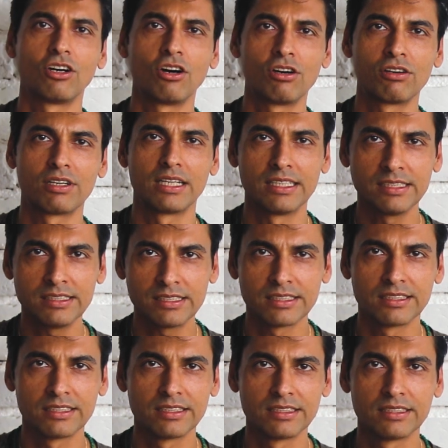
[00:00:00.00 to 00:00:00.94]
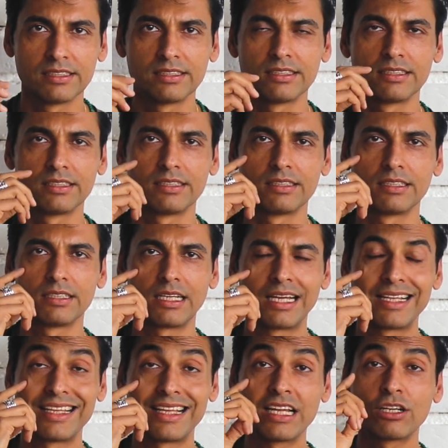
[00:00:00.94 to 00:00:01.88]
auras
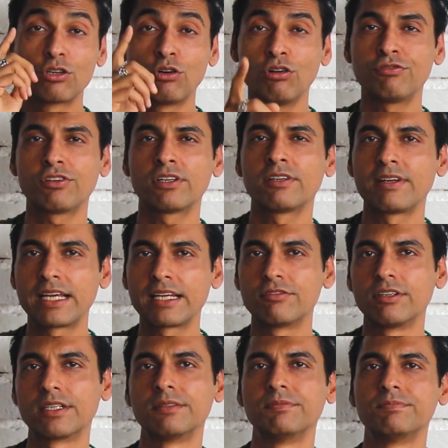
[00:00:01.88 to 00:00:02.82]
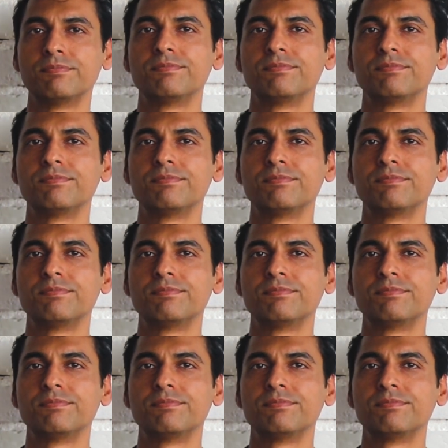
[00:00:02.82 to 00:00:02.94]
and then go for a right one